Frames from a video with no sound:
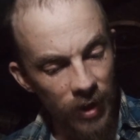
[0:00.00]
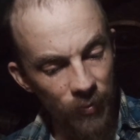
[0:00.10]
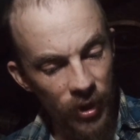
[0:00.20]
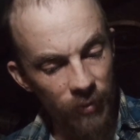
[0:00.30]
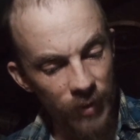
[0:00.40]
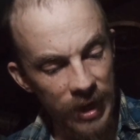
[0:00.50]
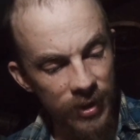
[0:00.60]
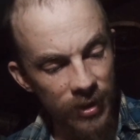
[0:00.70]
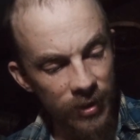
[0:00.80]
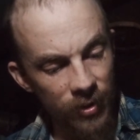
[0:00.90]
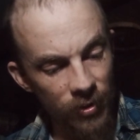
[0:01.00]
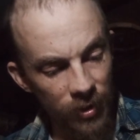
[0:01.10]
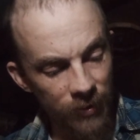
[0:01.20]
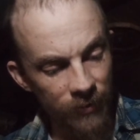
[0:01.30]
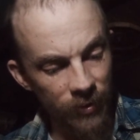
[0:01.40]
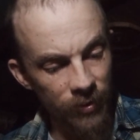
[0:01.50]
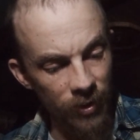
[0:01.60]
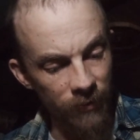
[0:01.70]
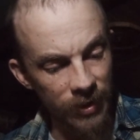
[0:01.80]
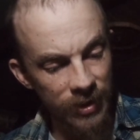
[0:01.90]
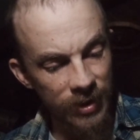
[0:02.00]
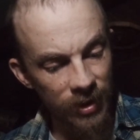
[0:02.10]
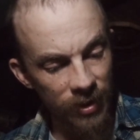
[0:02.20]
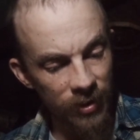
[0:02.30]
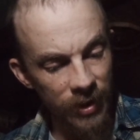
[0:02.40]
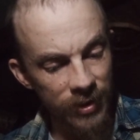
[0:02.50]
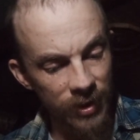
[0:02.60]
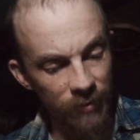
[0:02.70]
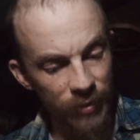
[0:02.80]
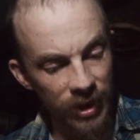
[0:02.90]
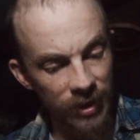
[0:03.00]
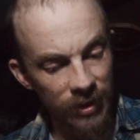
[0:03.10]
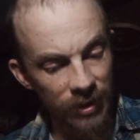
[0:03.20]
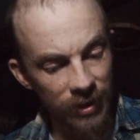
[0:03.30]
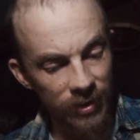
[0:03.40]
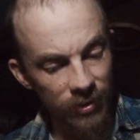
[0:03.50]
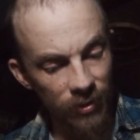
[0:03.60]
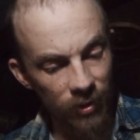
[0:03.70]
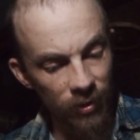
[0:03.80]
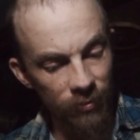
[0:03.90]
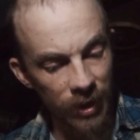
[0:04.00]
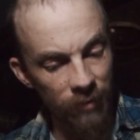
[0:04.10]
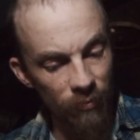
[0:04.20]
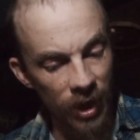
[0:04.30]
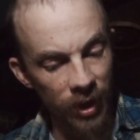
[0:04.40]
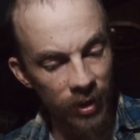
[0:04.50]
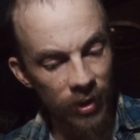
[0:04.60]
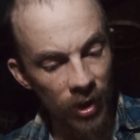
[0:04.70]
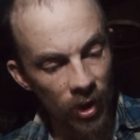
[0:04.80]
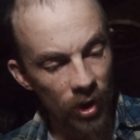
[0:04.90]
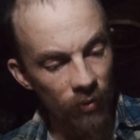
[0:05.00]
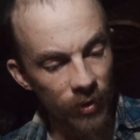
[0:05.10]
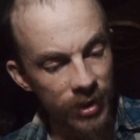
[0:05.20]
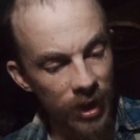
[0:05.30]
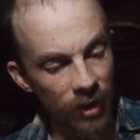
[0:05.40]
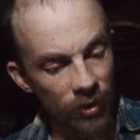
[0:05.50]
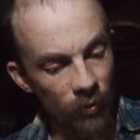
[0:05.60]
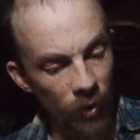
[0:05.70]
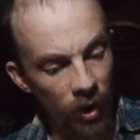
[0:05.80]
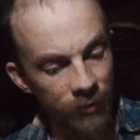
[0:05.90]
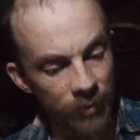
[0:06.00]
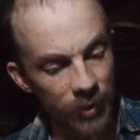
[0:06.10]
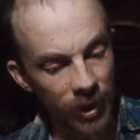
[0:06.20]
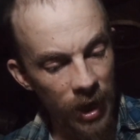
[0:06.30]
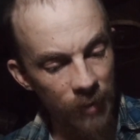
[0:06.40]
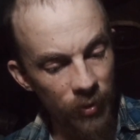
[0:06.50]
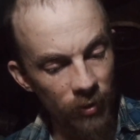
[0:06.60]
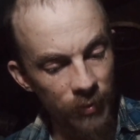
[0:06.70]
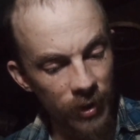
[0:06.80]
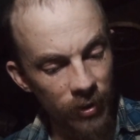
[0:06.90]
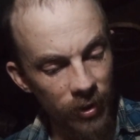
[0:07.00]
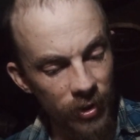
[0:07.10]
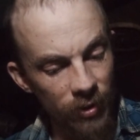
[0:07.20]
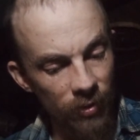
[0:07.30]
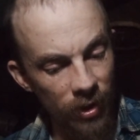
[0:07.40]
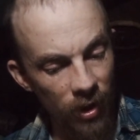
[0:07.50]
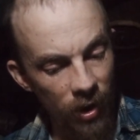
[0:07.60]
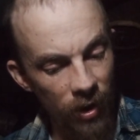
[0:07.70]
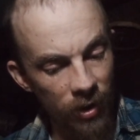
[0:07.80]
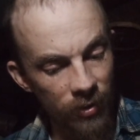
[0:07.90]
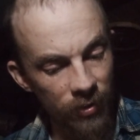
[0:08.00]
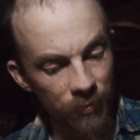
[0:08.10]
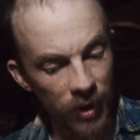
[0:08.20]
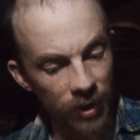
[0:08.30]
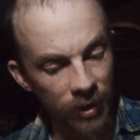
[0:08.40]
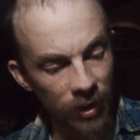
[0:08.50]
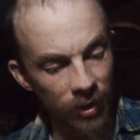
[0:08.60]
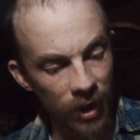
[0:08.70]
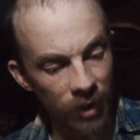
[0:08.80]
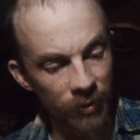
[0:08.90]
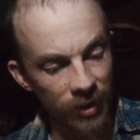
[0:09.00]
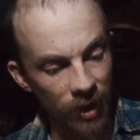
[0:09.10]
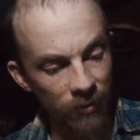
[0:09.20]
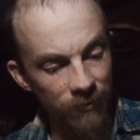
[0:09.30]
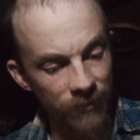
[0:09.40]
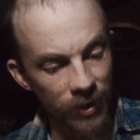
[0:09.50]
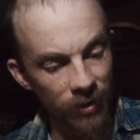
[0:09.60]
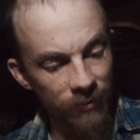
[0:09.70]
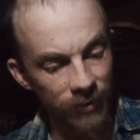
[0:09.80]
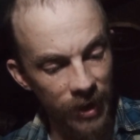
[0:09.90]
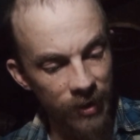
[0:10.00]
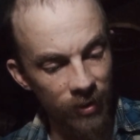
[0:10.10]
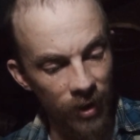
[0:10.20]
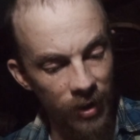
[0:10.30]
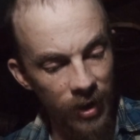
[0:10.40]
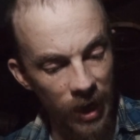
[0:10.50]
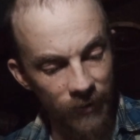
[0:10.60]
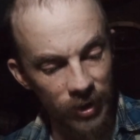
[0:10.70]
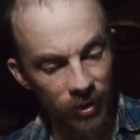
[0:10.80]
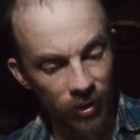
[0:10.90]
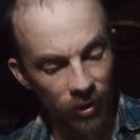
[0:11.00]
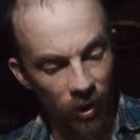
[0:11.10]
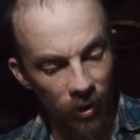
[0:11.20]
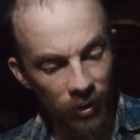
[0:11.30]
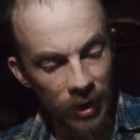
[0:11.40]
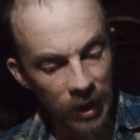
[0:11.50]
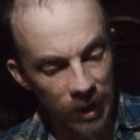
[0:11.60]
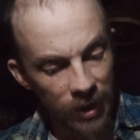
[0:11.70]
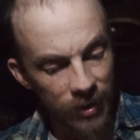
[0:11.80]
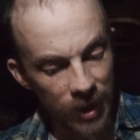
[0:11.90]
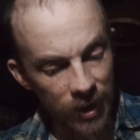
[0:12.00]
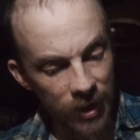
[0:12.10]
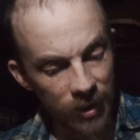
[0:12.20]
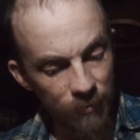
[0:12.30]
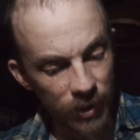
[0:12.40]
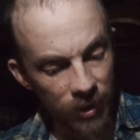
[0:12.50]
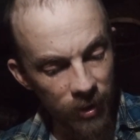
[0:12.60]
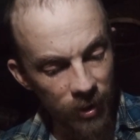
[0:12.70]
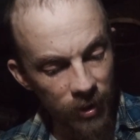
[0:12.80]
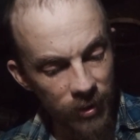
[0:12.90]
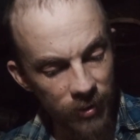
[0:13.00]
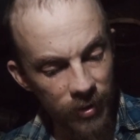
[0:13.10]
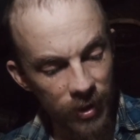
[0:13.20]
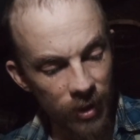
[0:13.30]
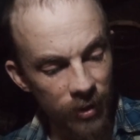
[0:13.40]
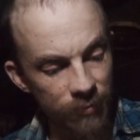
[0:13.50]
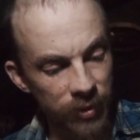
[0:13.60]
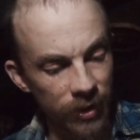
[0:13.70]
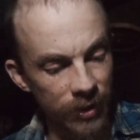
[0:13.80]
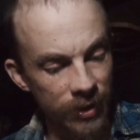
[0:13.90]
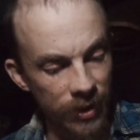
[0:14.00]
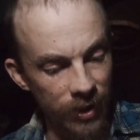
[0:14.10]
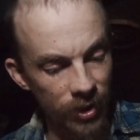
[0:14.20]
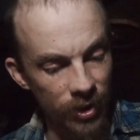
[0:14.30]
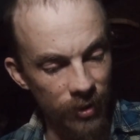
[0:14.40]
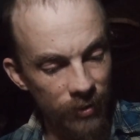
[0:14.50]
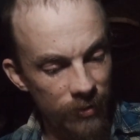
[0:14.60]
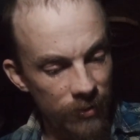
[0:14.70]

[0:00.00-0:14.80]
but it makes you a trifle nervous to hear that somebody in his or her right mind would dare to walk from the Capitol building to a car in the parking lot without fear of later on having to crawl, naked and bleeding, to the nearest police station.